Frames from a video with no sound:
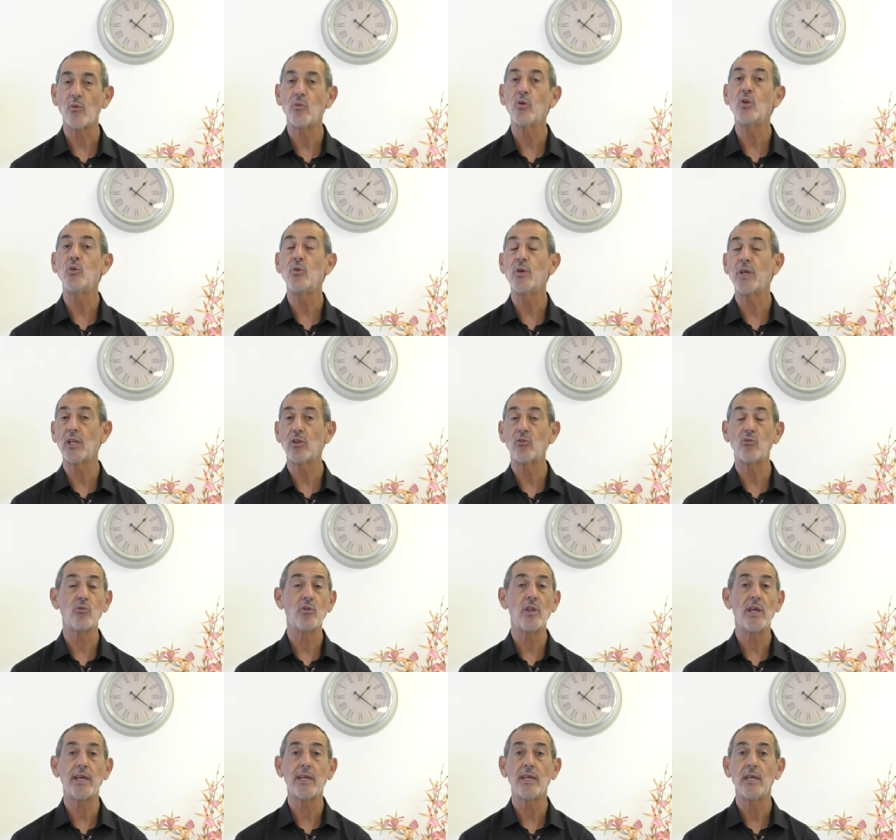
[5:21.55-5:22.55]
We're doing it
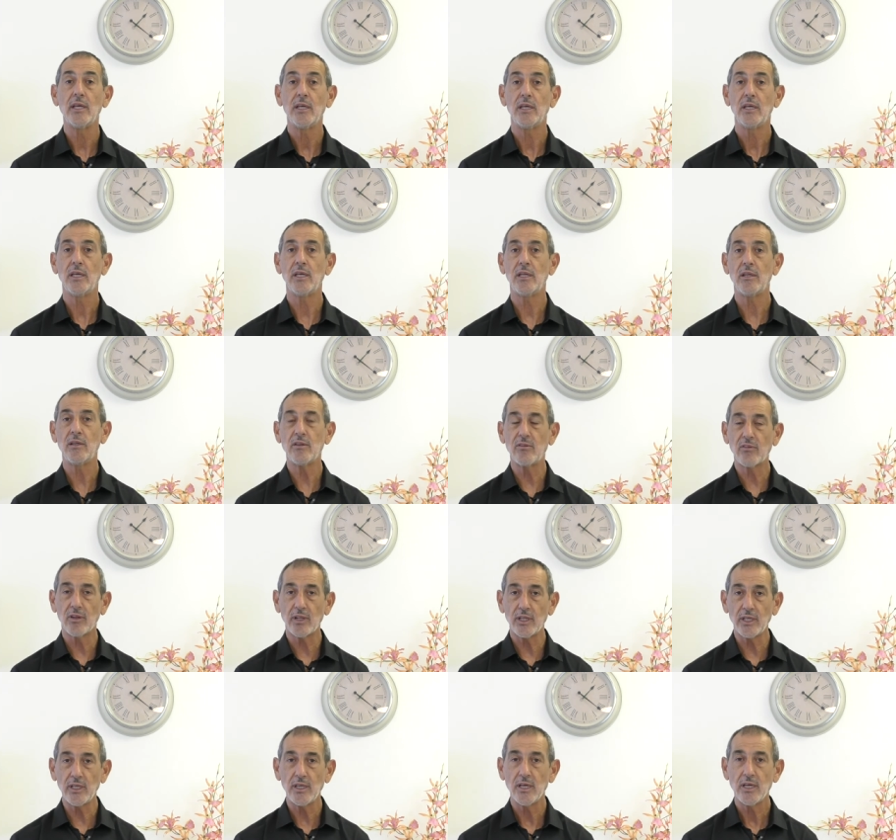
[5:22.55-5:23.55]
today in
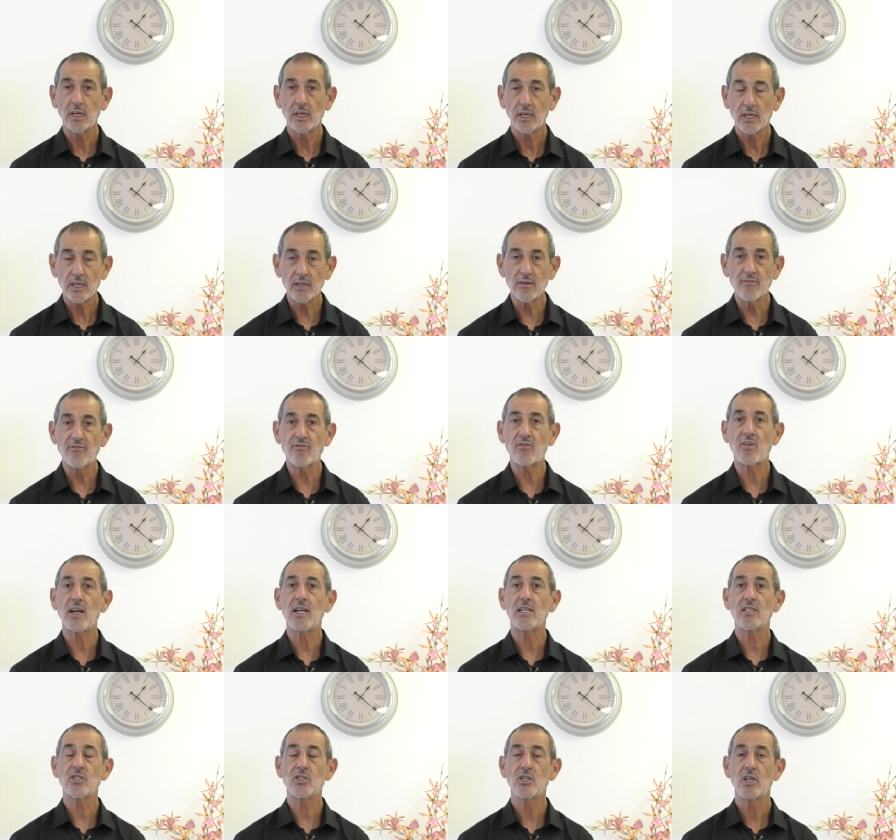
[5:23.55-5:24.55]
Italy, in
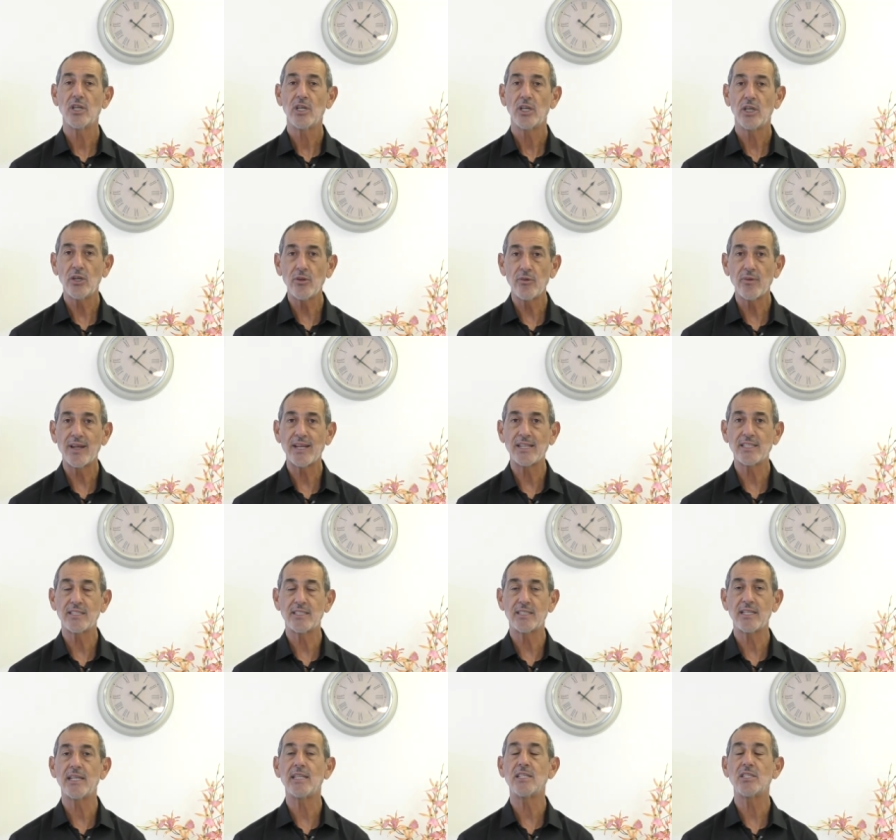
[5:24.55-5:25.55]
France, in the United
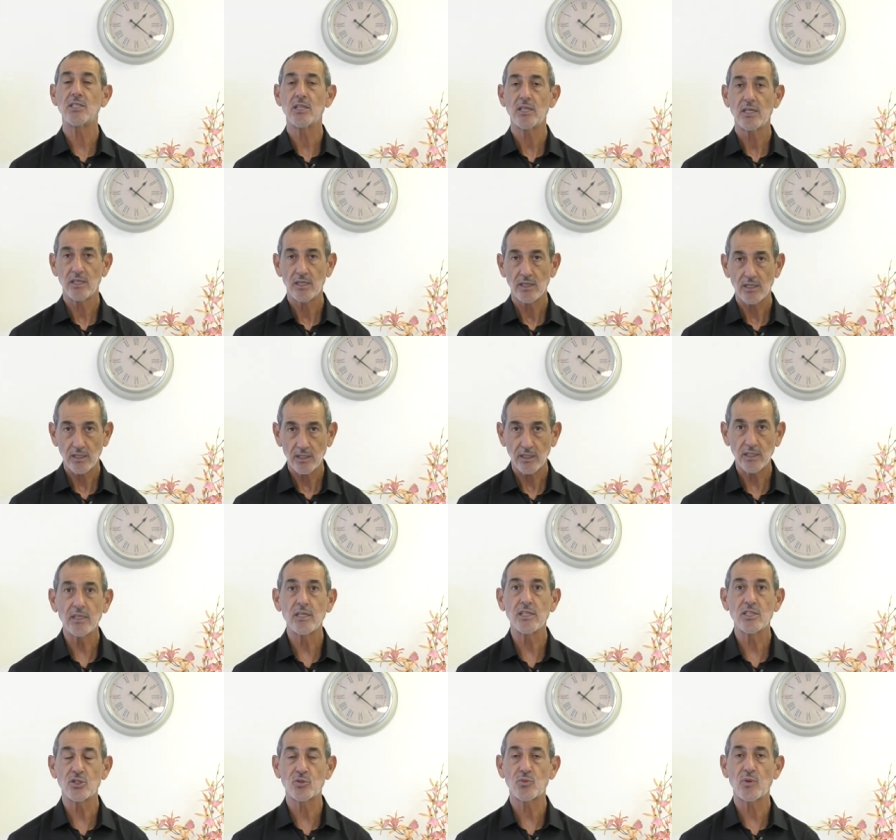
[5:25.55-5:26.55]
States, in
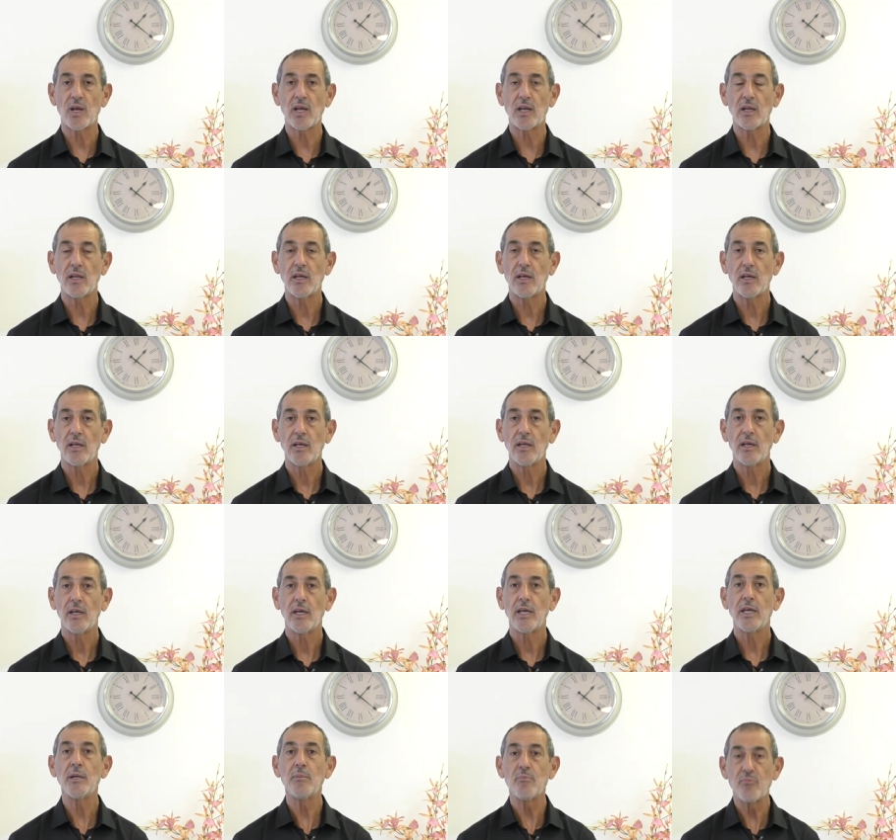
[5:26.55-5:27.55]
Israel,
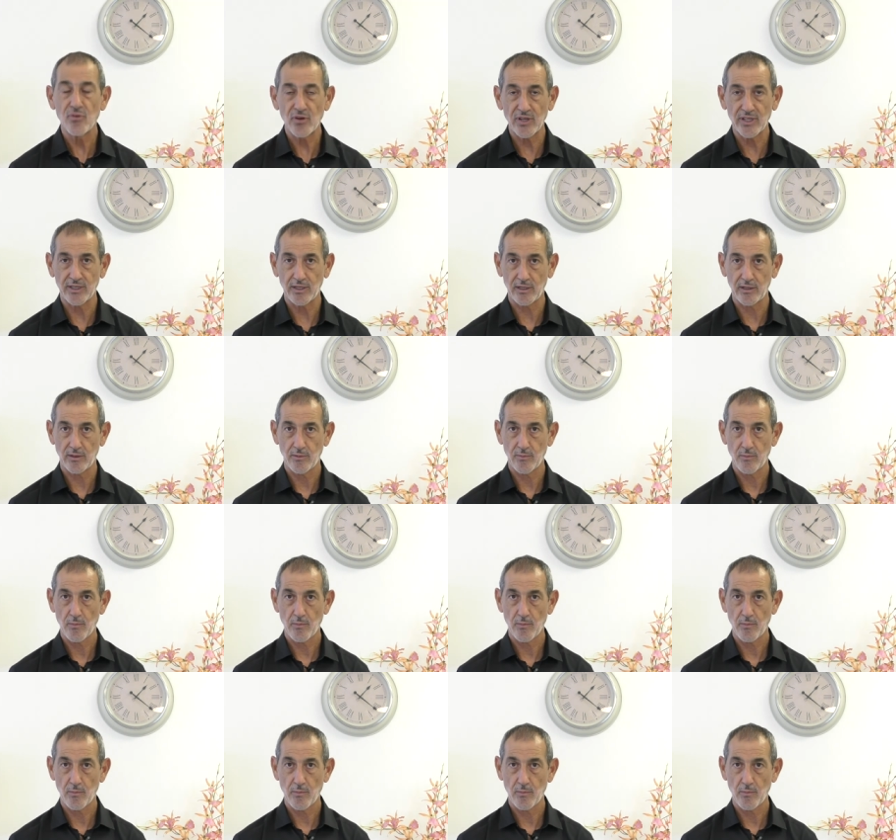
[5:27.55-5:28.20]
in Britain.